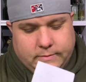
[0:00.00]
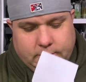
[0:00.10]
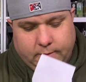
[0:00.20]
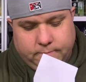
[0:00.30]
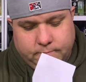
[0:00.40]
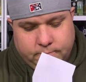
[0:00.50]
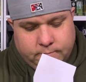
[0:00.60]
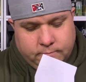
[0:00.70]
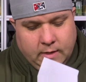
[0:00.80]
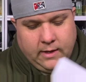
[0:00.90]
So
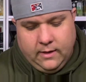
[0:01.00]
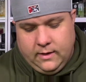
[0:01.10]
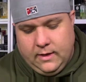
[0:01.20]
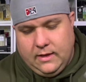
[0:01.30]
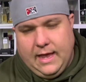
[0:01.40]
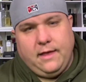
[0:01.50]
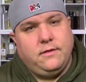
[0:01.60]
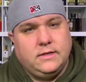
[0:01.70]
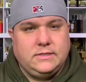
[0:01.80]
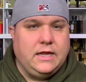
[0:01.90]
yeah,
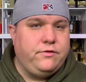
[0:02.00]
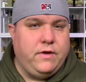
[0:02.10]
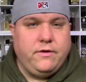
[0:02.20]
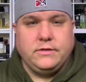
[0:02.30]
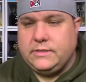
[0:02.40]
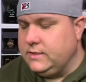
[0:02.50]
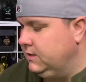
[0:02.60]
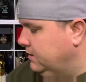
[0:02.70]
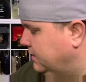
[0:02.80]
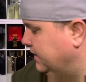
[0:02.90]
it's a nice fragrance.
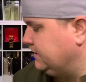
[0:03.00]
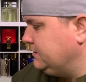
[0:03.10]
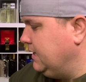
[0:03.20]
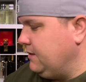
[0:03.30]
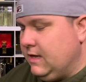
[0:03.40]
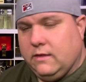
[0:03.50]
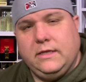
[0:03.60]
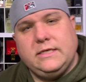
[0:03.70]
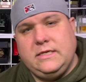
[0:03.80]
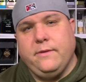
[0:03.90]
It's in the
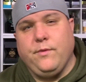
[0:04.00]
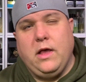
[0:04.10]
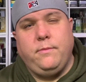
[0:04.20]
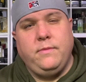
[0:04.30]
Elysium realm.